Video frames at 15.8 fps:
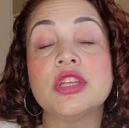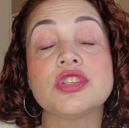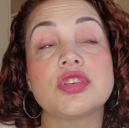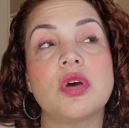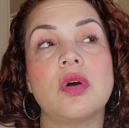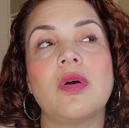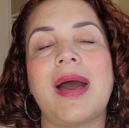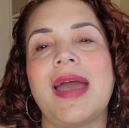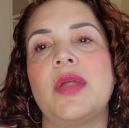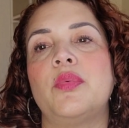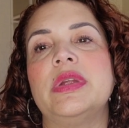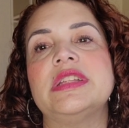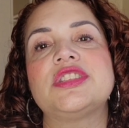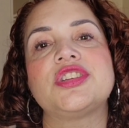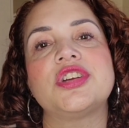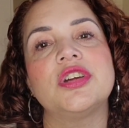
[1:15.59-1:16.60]
So I
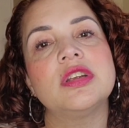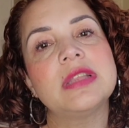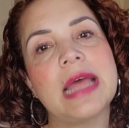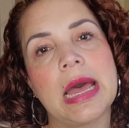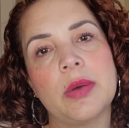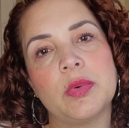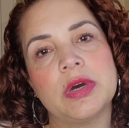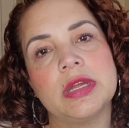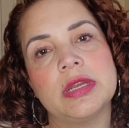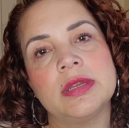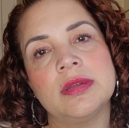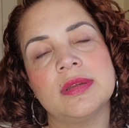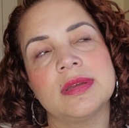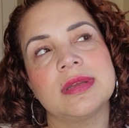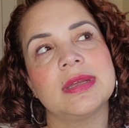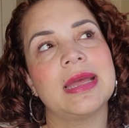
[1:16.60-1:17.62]
returned that one,
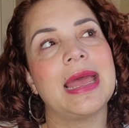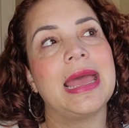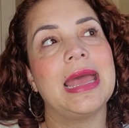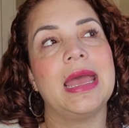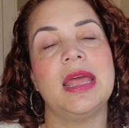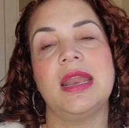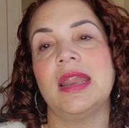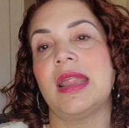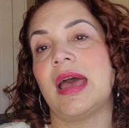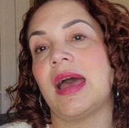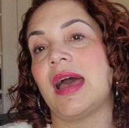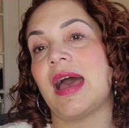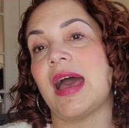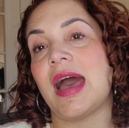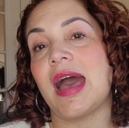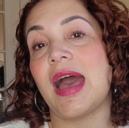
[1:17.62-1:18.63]
and
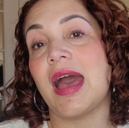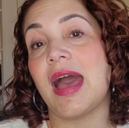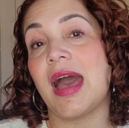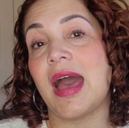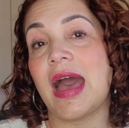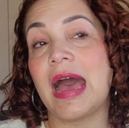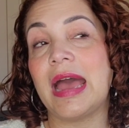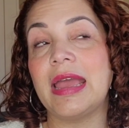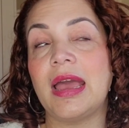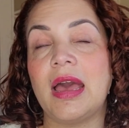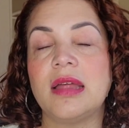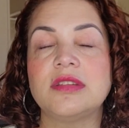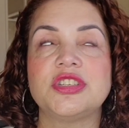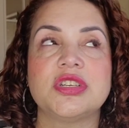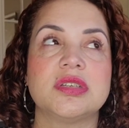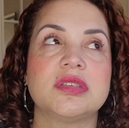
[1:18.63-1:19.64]
I
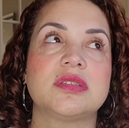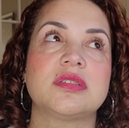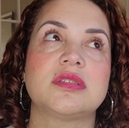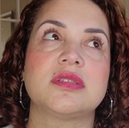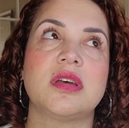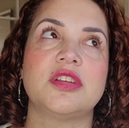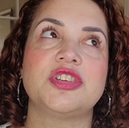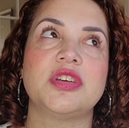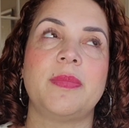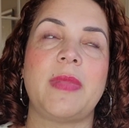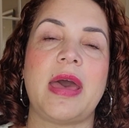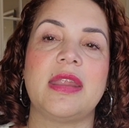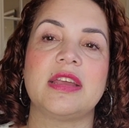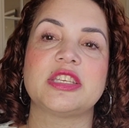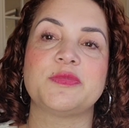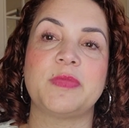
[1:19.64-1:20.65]
had just such a
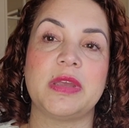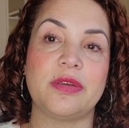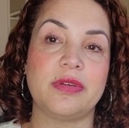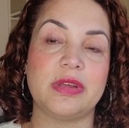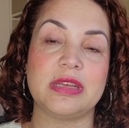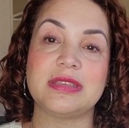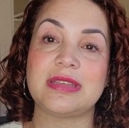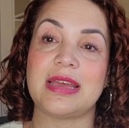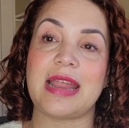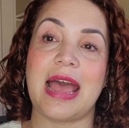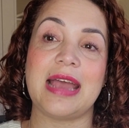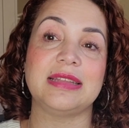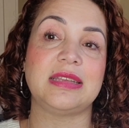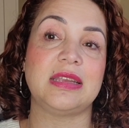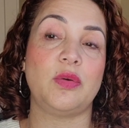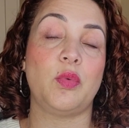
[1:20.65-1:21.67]
bad experience that
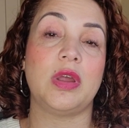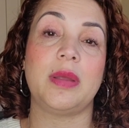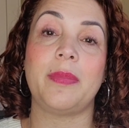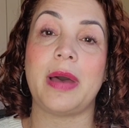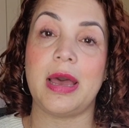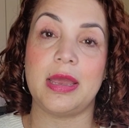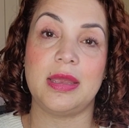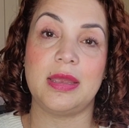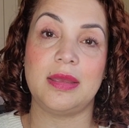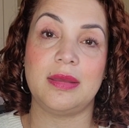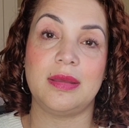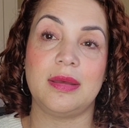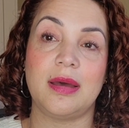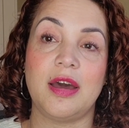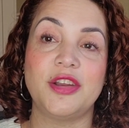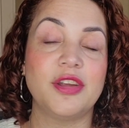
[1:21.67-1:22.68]
I didn't want to buy
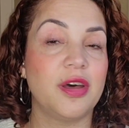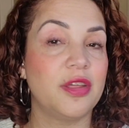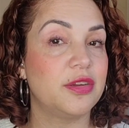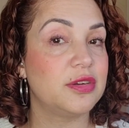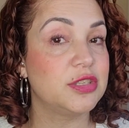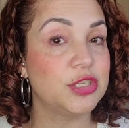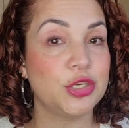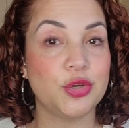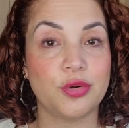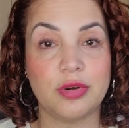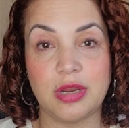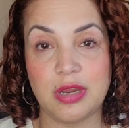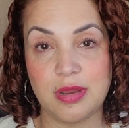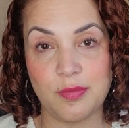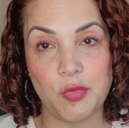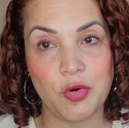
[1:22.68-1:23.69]
another
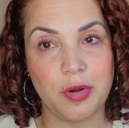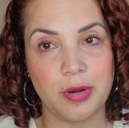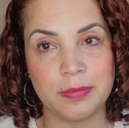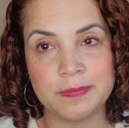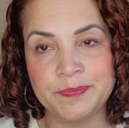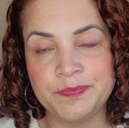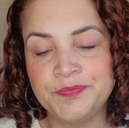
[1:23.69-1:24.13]
Dior anymore.